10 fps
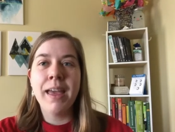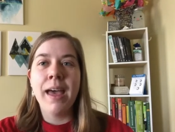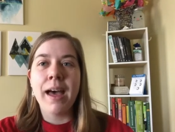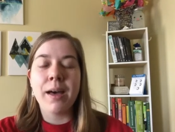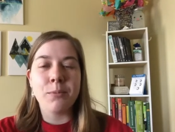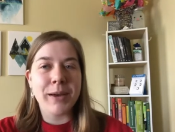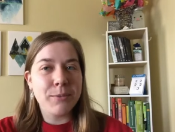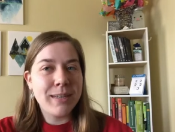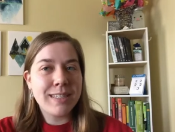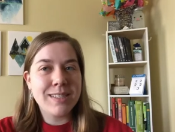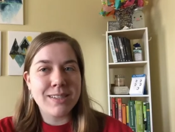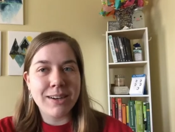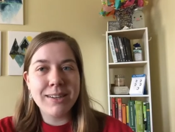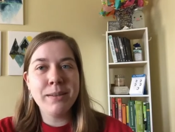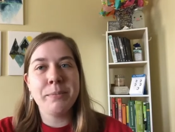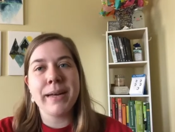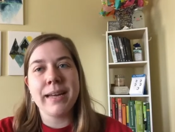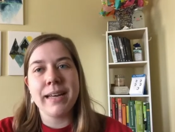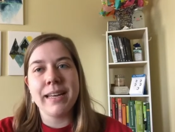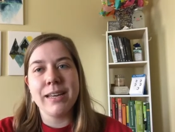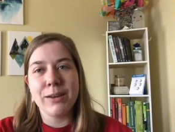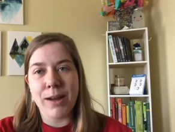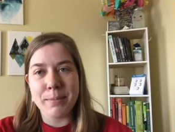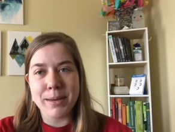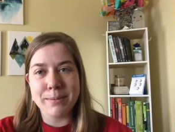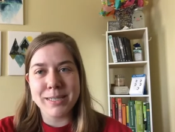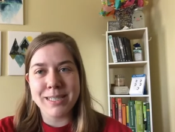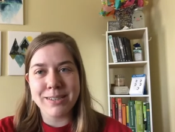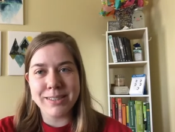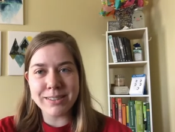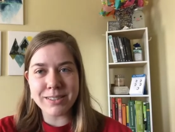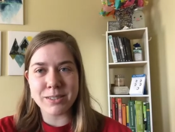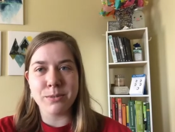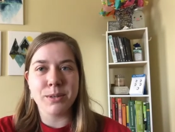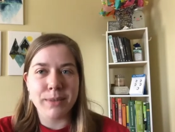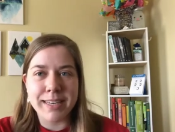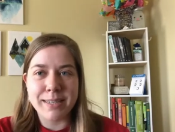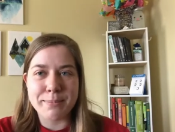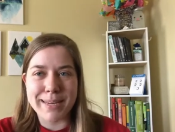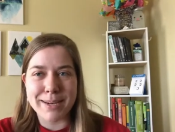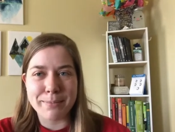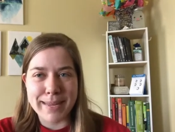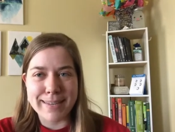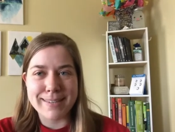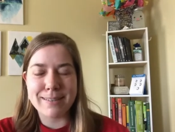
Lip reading: Why don't we get started by grabbing our materials so we're ready to make our paint.